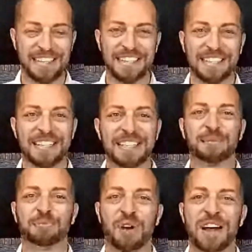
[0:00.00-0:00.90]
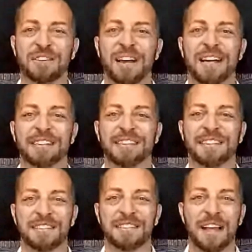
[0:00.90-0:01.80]
This is this is
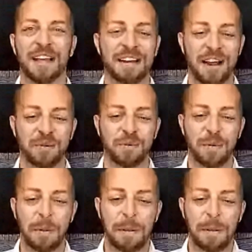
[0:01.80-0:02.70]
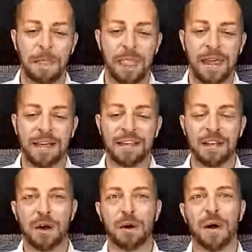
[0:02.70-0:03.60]
progress. This is and and
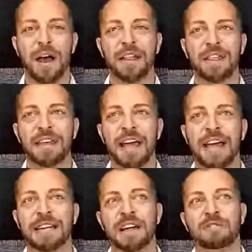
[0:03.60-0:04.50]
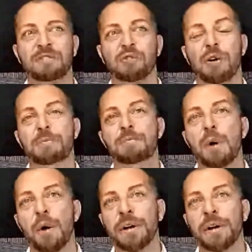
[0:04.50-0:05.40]
you know the idea of
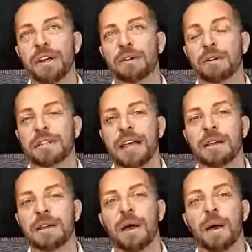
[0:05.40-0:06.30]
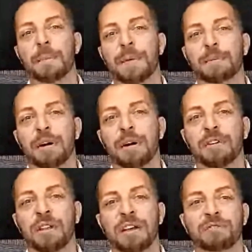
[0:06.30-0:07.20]
remoting or taking a, a big part
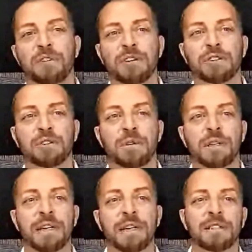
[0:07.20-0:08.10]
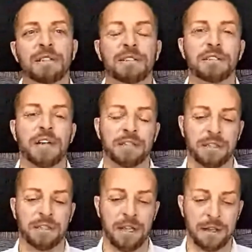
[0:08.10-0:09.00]
of your life virtual isn't to
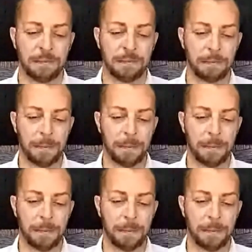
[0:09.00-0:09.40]
suggest that